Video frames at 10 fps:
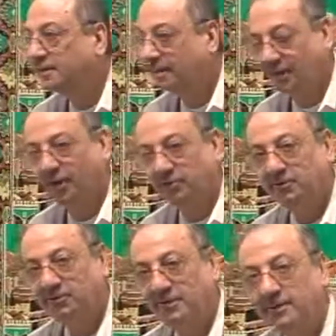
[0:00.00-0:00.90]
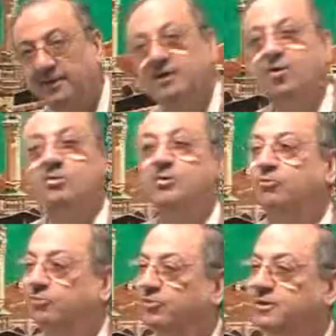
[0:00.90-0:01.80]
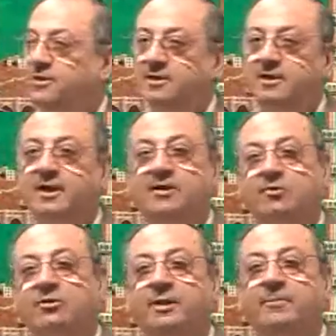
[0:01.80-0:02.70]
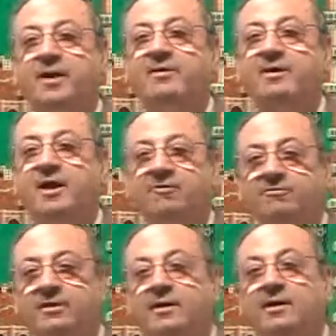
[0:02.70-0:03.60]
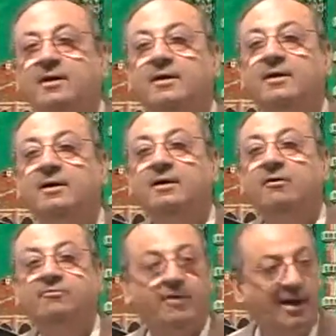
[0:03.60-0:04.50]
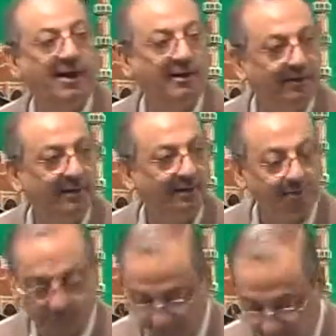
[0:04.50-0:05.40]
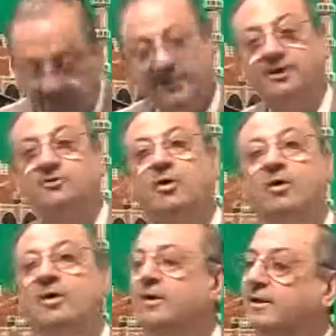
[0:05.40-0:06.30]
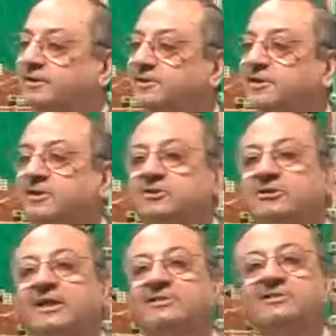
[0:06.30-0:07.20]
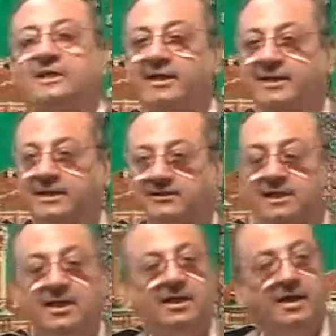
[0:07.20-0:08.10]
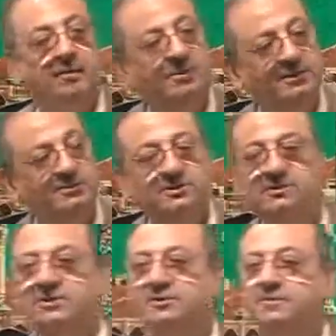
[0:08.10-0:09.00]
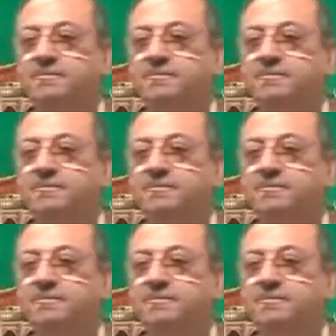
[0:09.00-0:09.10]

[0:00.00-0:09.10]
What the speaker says: Are you with me? In order to fit into the pattern of fa'alilu. That's all this exercise is telling us. And brothers and sisters,